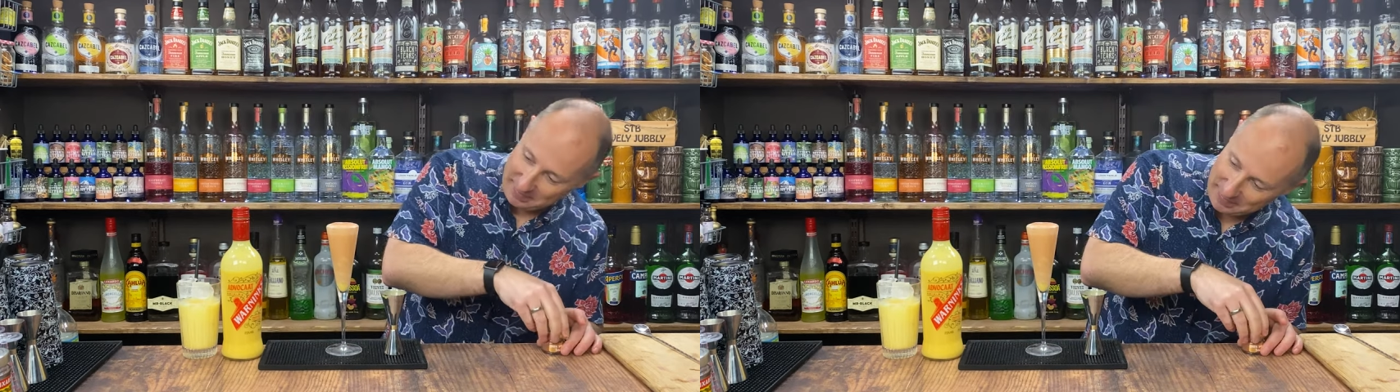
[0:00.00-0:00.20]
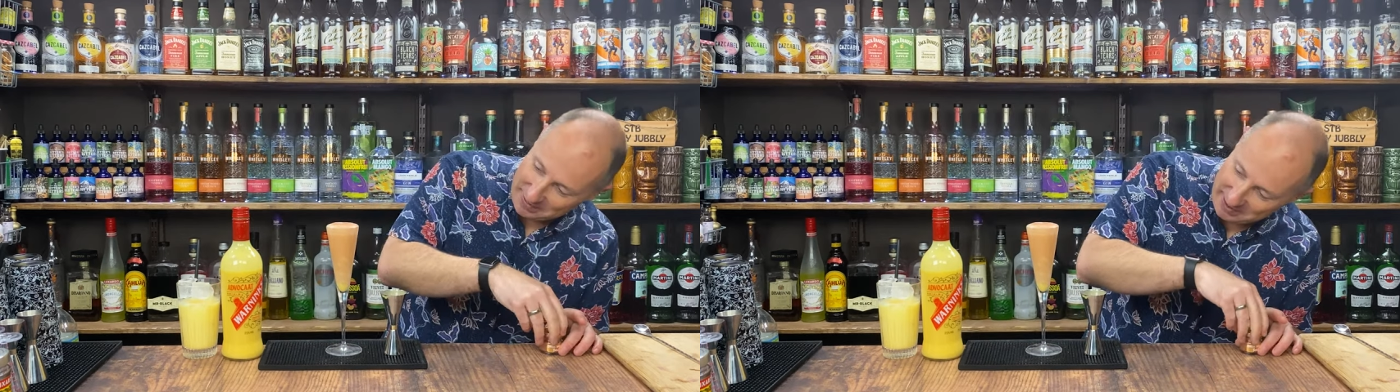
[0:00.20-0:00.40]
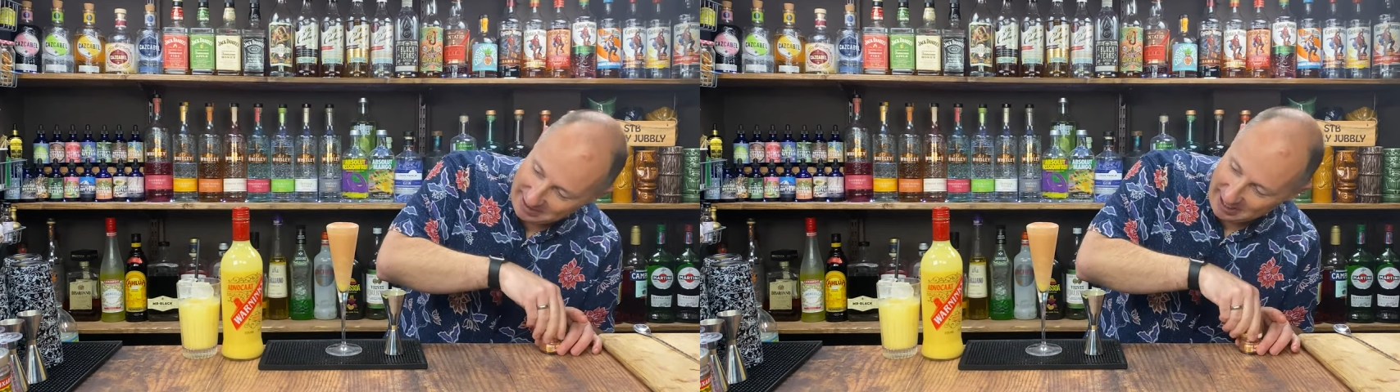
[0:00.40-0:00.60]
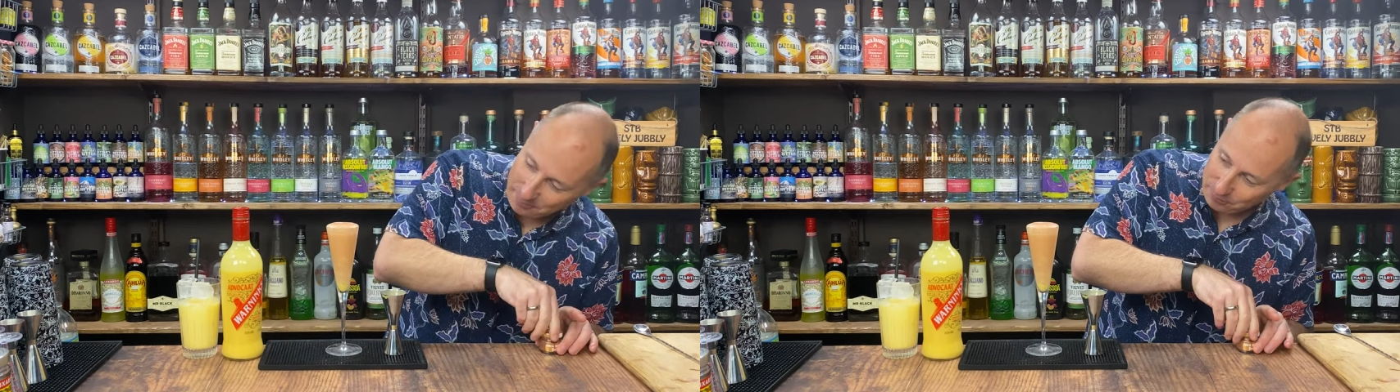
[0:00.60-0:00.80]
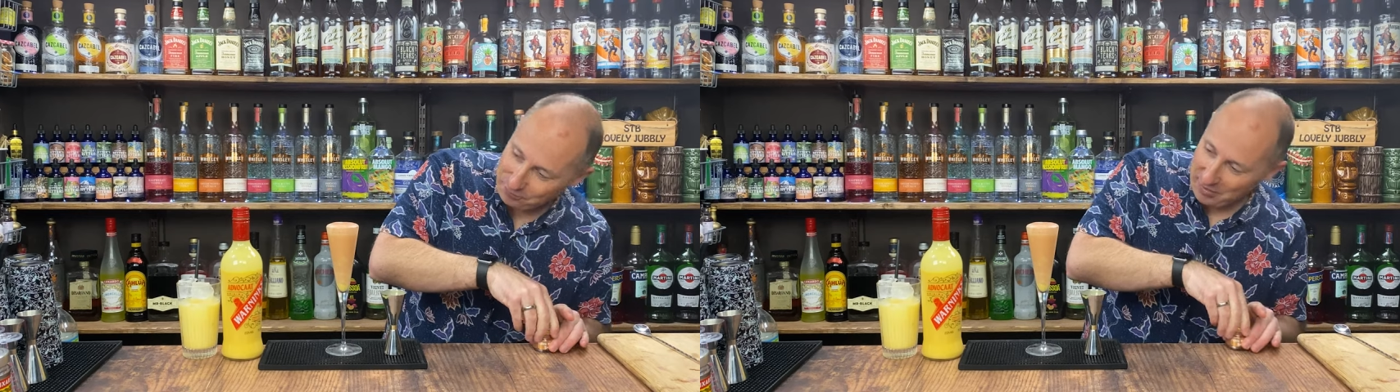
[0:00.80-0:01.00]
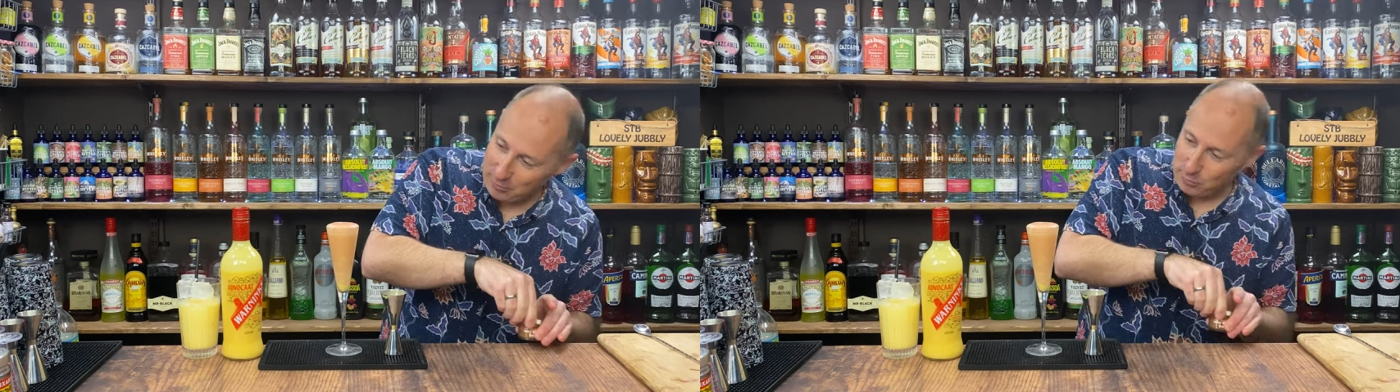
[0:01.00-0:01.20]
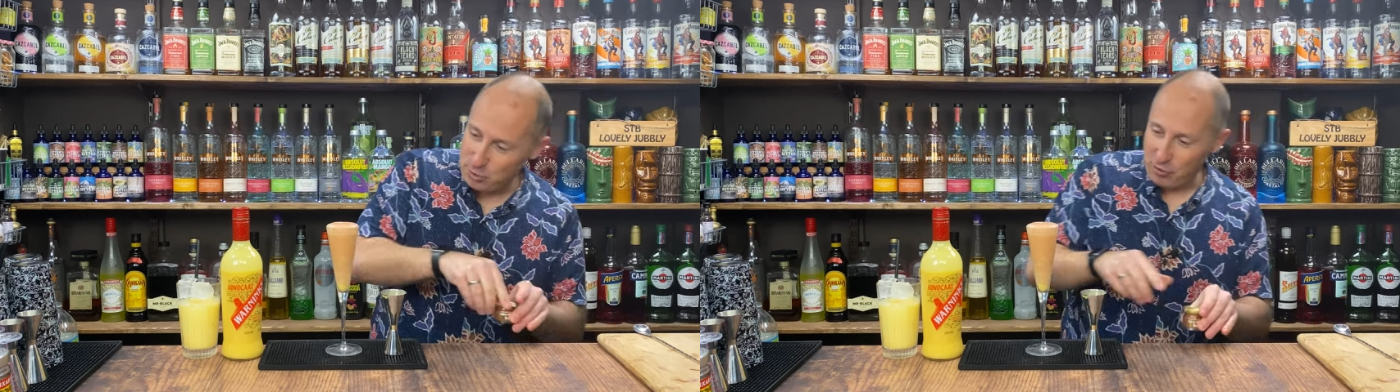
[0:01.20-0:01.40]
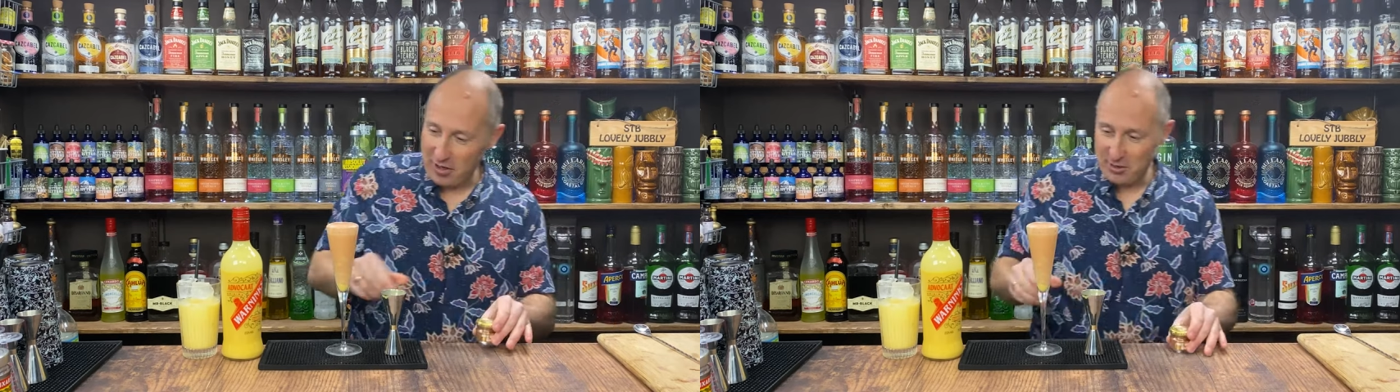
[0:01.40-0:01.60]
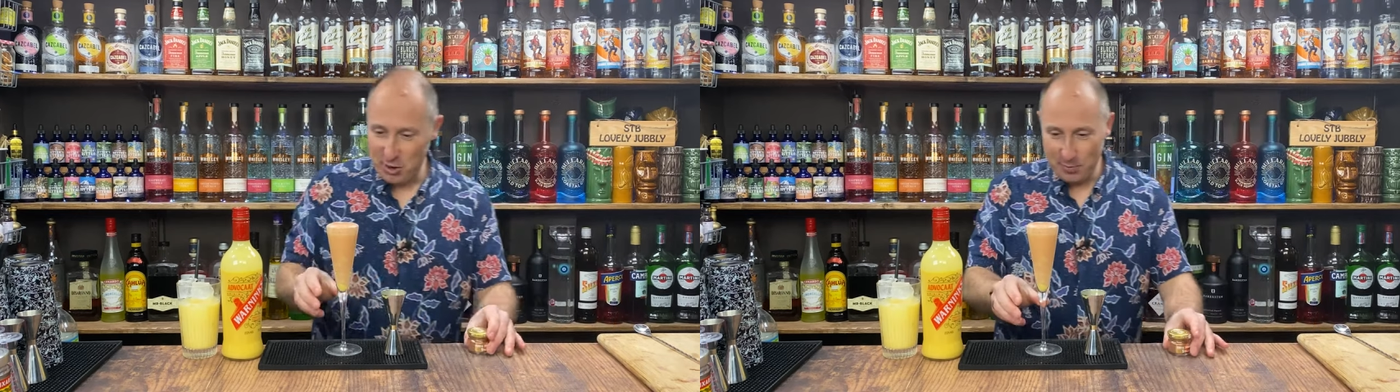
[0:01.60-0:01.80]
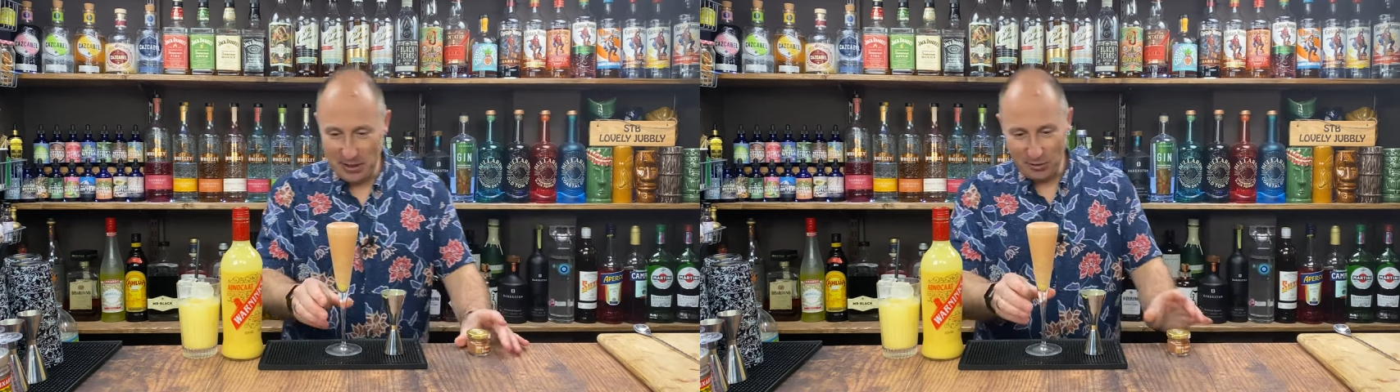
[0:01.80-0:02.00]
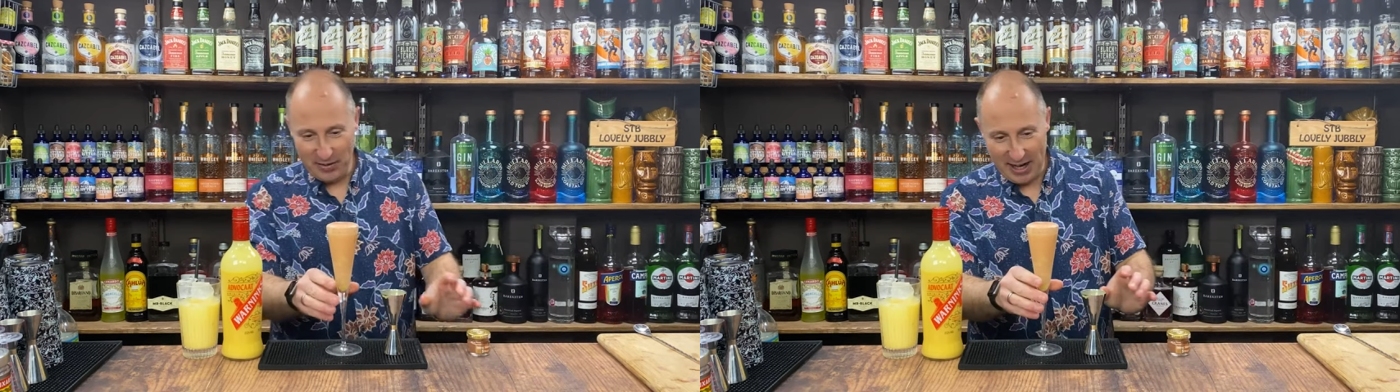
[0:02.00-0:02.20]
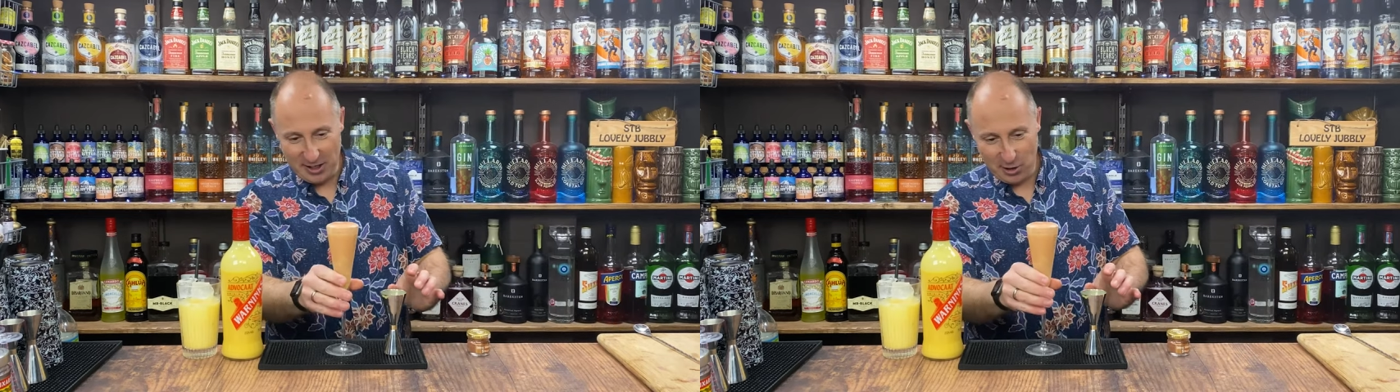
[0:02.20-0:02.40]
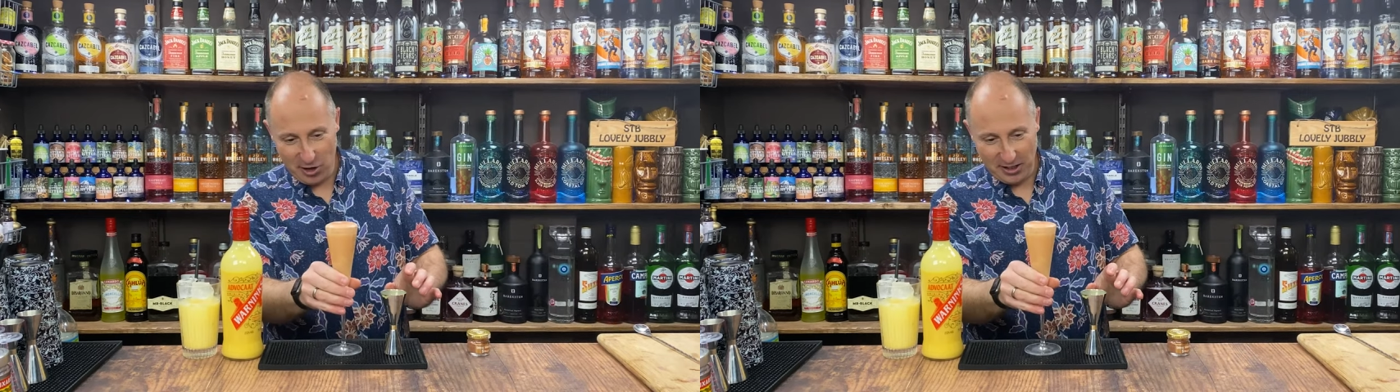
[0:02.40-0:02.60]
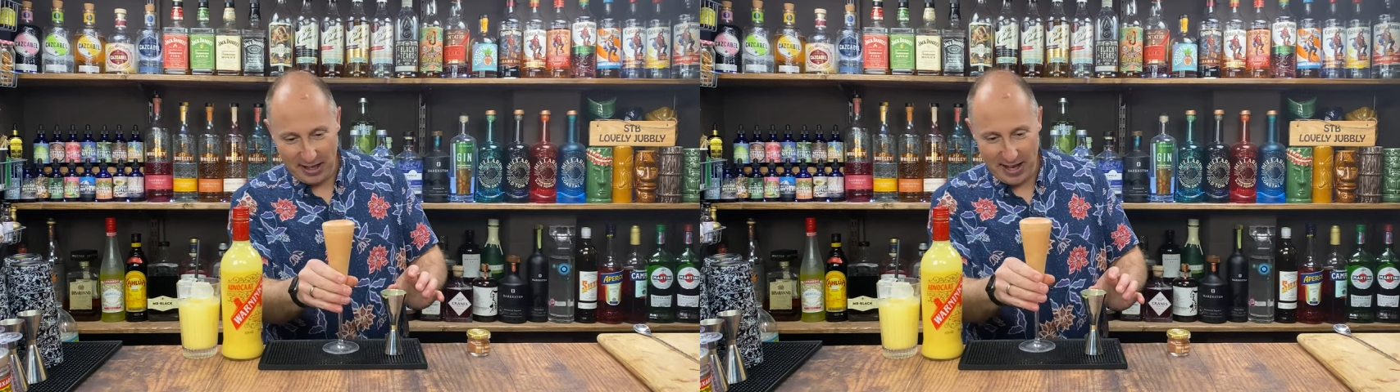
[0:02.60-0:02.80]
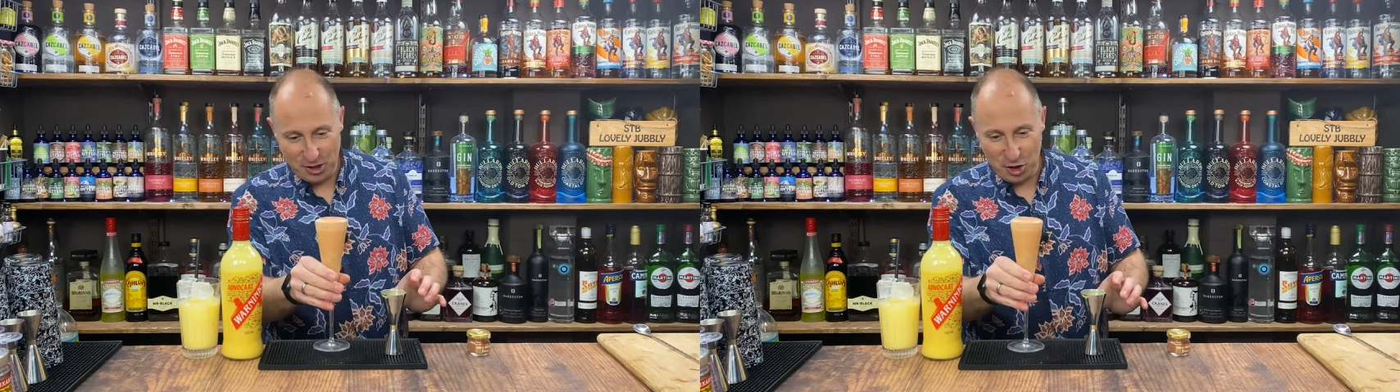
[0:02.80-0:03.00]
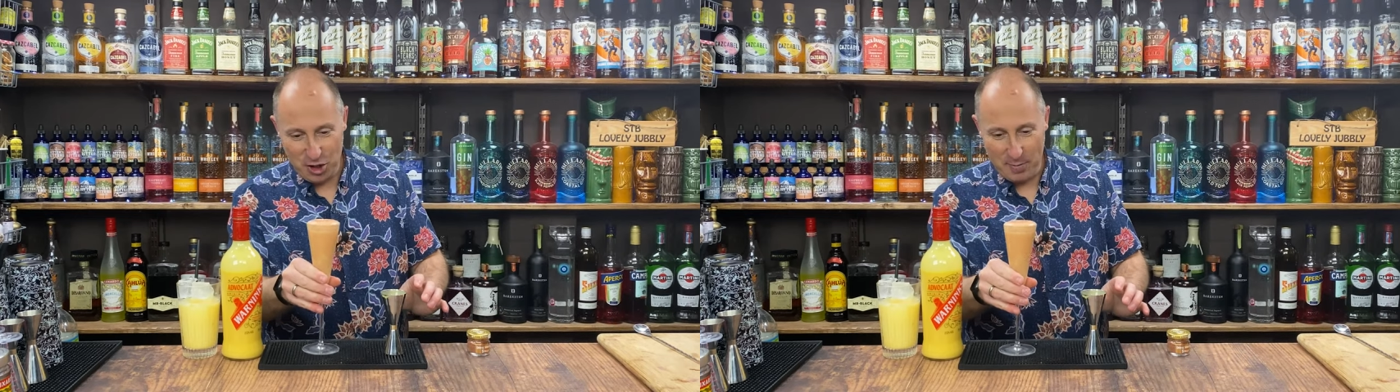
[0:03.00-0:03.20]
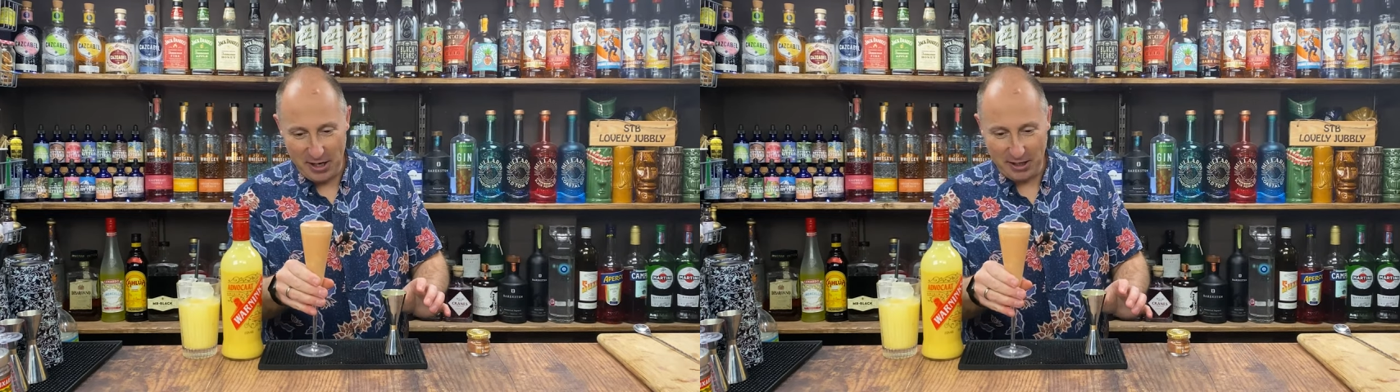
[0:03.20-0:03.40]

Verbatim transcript: So again, we'll try and zoom in on that. You kind of get that shimmer